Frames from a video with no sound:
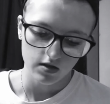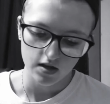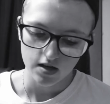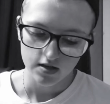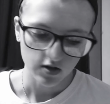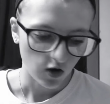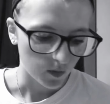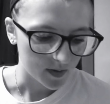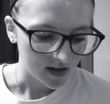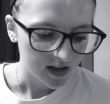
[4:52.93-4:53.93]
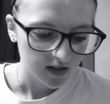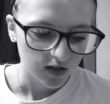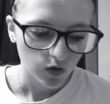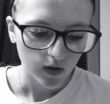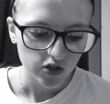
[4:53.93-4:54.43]
these
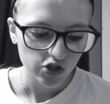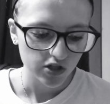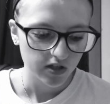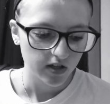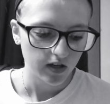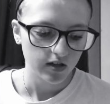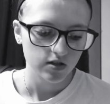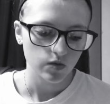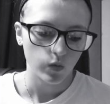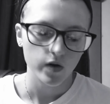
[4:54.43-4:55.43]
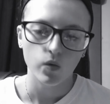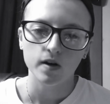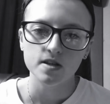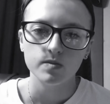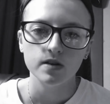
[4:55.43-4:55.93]
open-ended questions. We
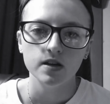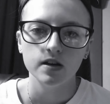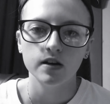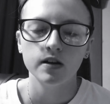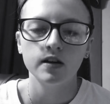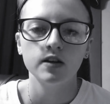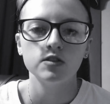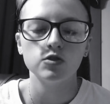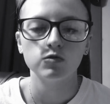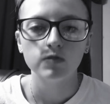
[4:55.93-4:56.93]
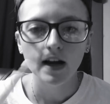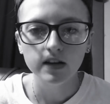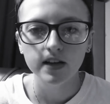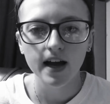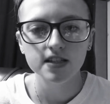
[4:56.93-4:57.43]
want to be
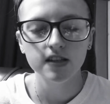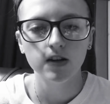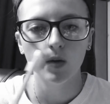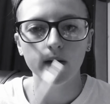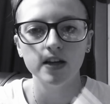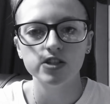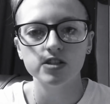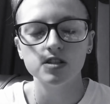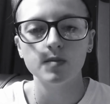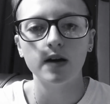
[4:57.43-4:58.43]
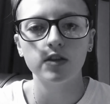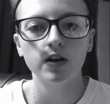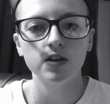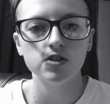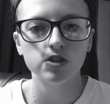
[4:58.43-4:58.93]
directly asking our patients about their
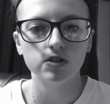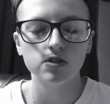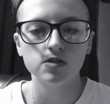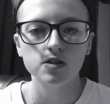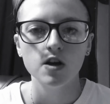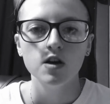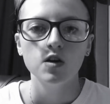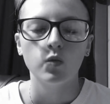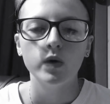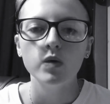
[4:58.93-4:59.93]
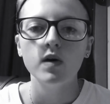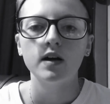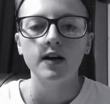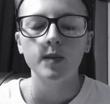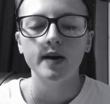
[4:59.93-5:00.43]
concerns. We
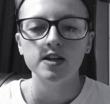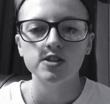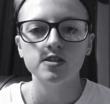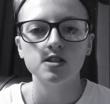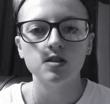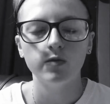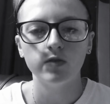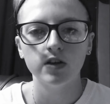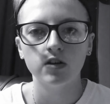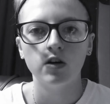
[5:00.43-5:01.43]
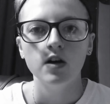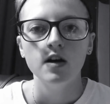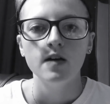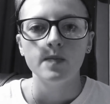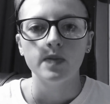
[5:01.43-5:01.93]
want our patients to feel
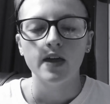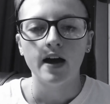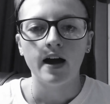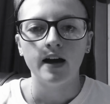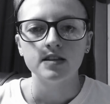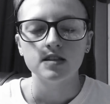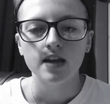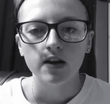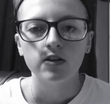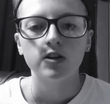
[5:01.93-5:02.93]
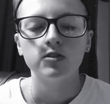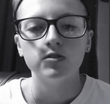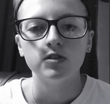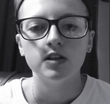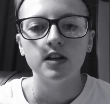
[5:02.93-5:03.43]
that they are
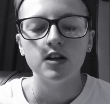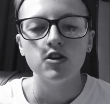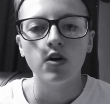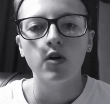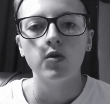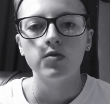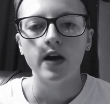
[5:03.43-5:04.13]
included and know